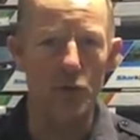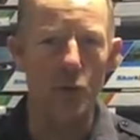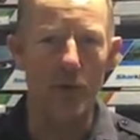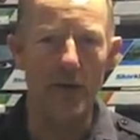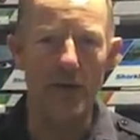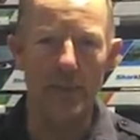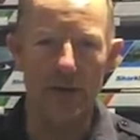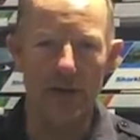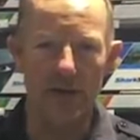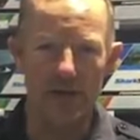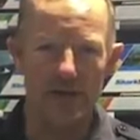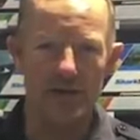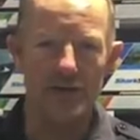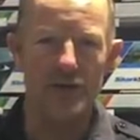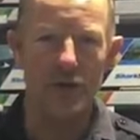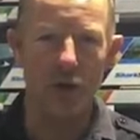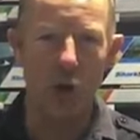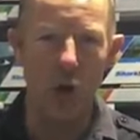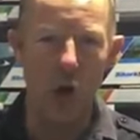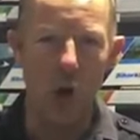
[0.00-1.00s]
20 meters
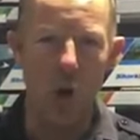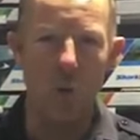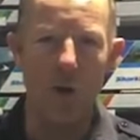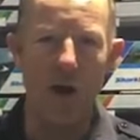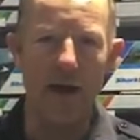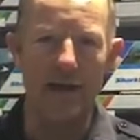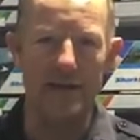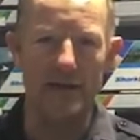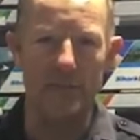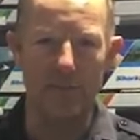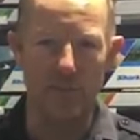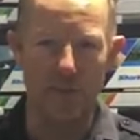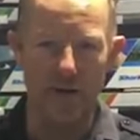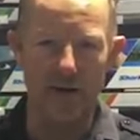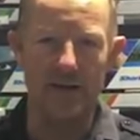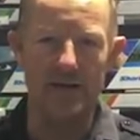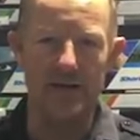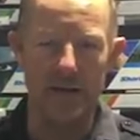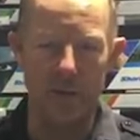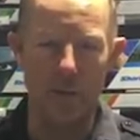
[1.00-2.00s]
is a long way to
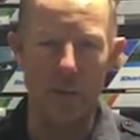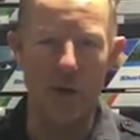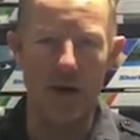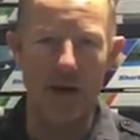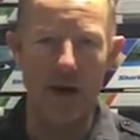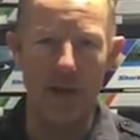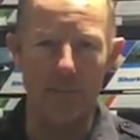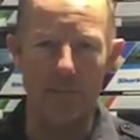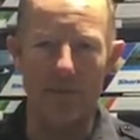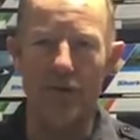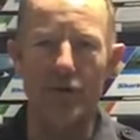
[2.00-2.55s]
bring someone up.